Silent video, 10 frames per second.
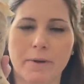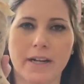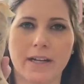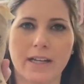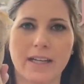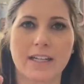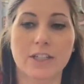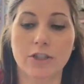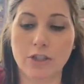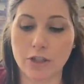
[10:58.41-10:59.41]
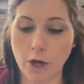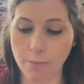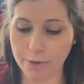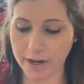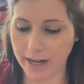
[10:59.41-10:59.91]
But so
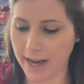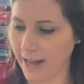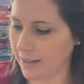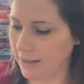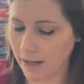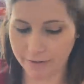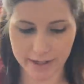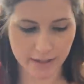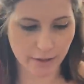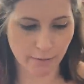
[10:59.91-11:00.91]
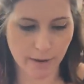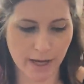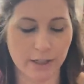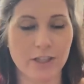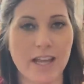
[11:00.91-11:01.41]
pretty. I love it so
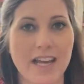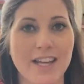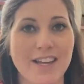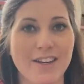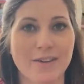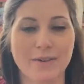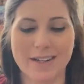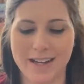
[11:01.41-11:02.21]
much. Thank you.